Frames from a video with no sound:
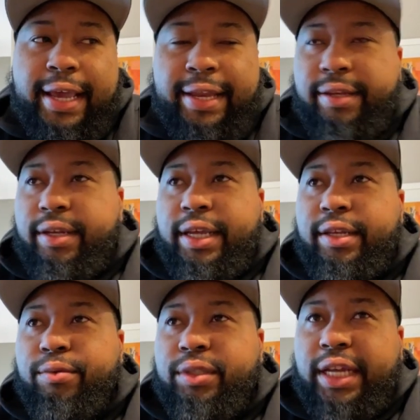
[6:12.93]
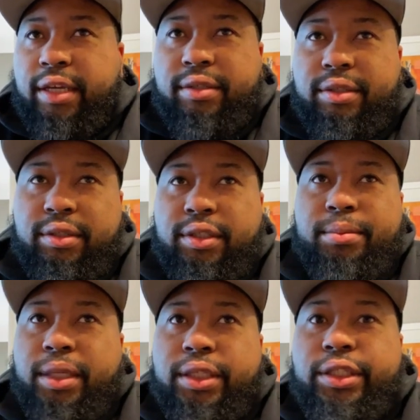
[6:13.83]
and it was like
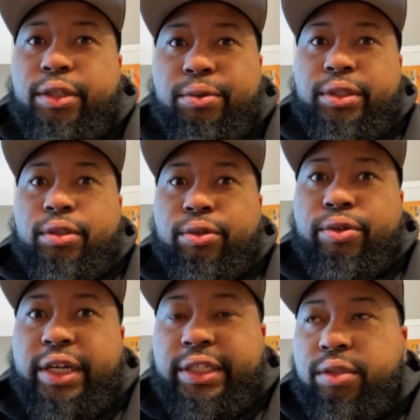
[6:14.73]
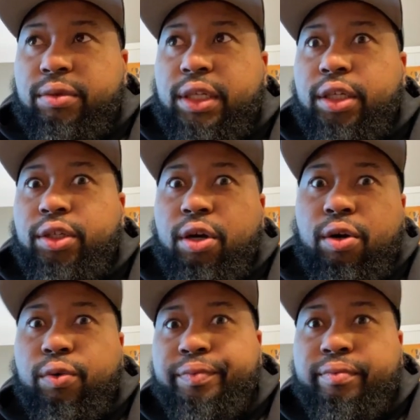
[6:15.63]
some other chick who was a little crazy. It was like,
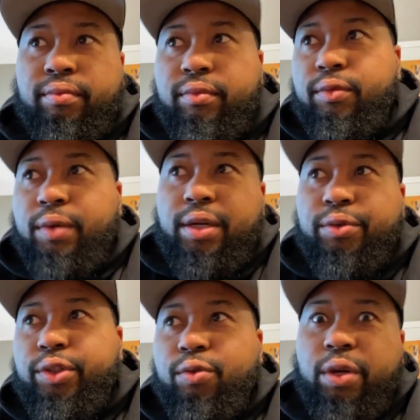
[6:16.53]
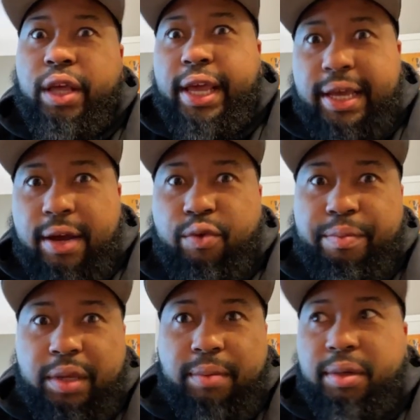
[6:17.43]
yo, why don't you want to hang out with
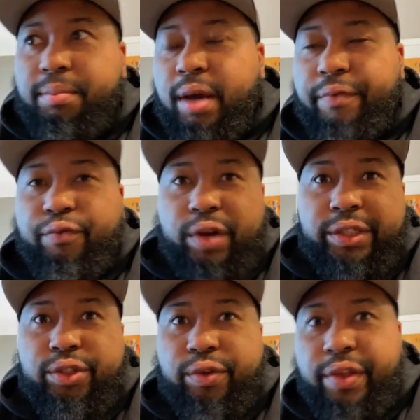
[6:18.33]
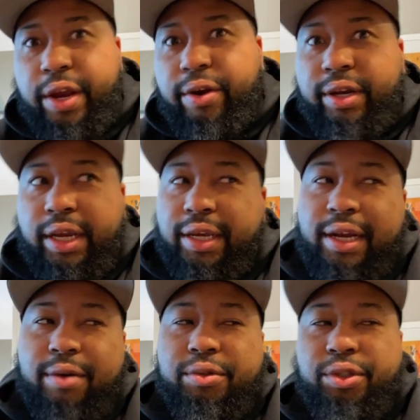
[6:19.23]
me, but my friends are there and hanging
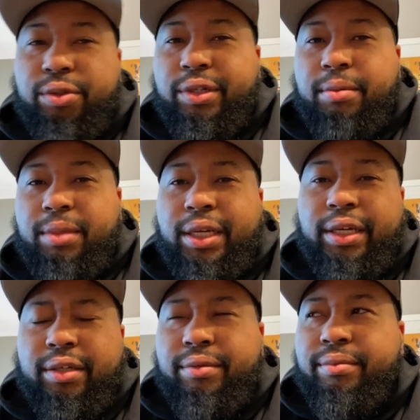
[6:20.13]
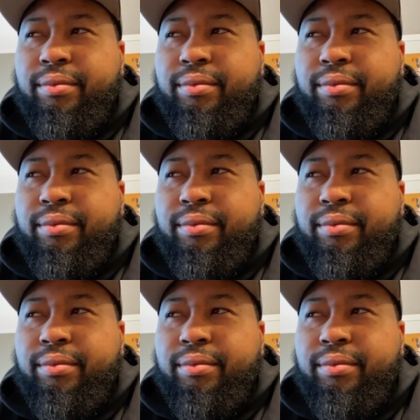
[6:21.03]
out with you? And I'm like,